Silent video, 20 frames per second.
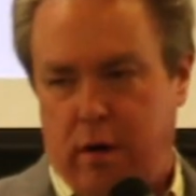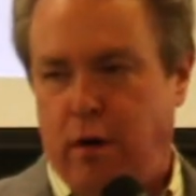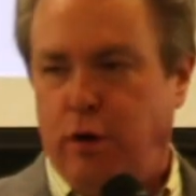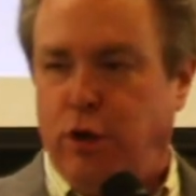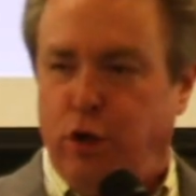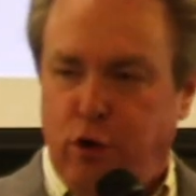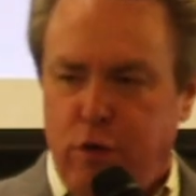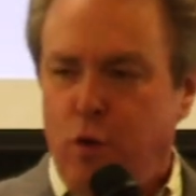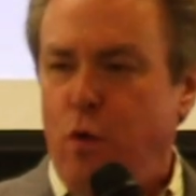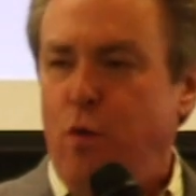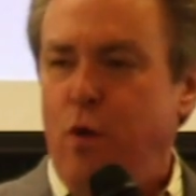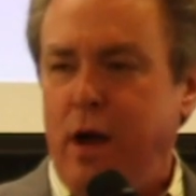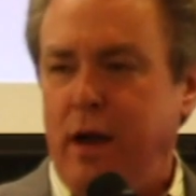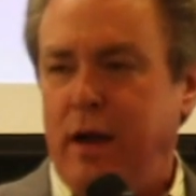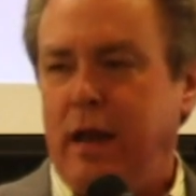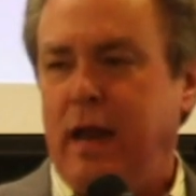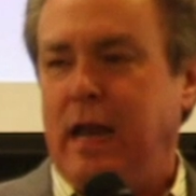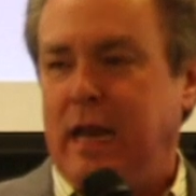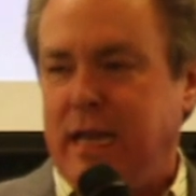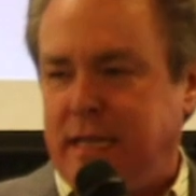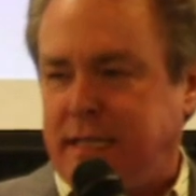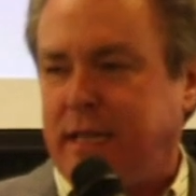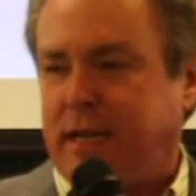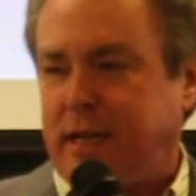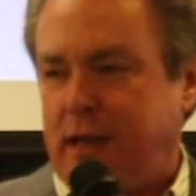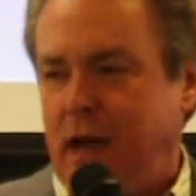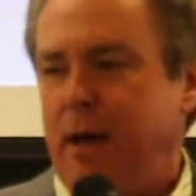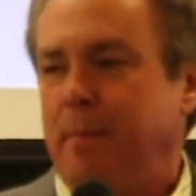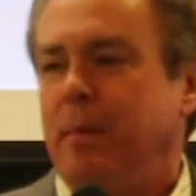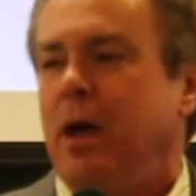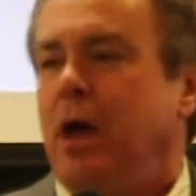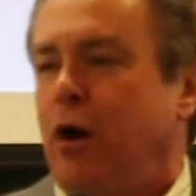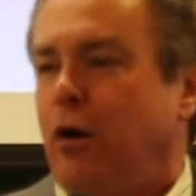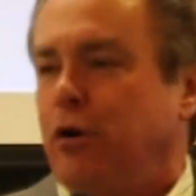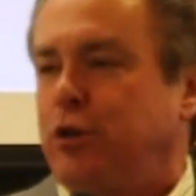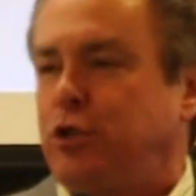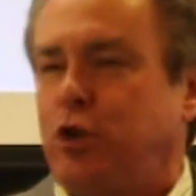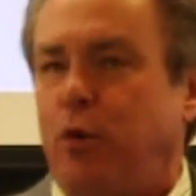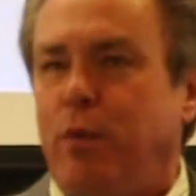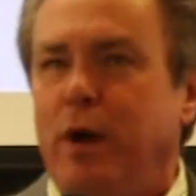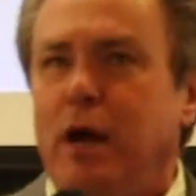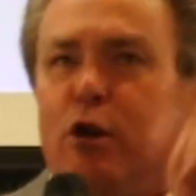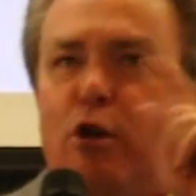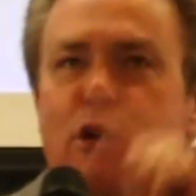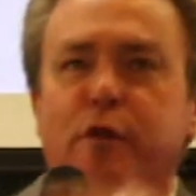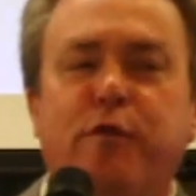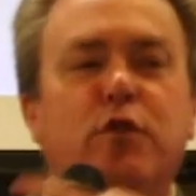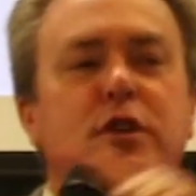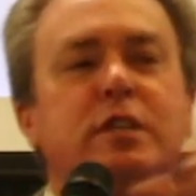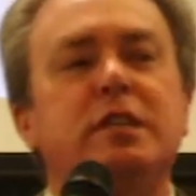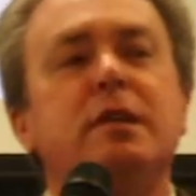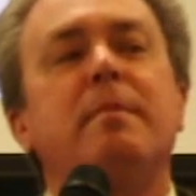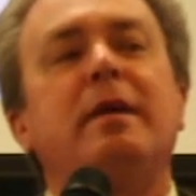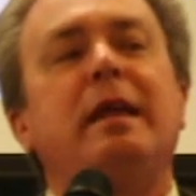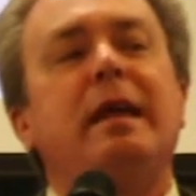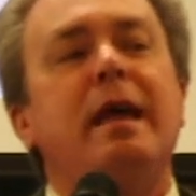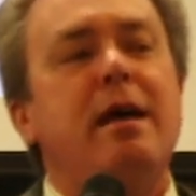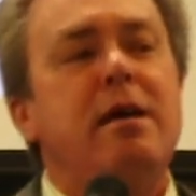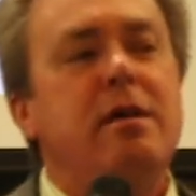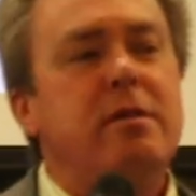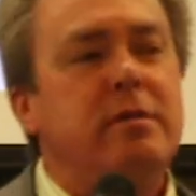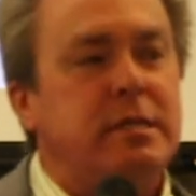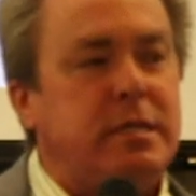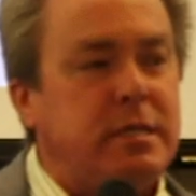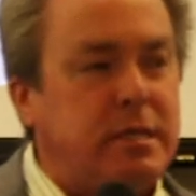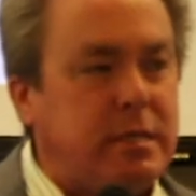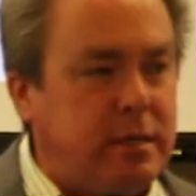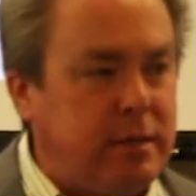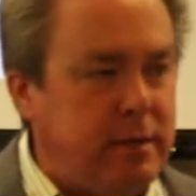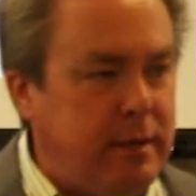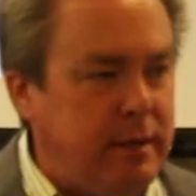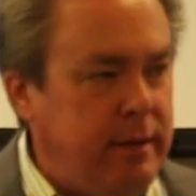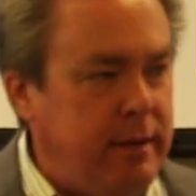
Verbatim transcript: Are you the one that is to come, or should we look for somebody else?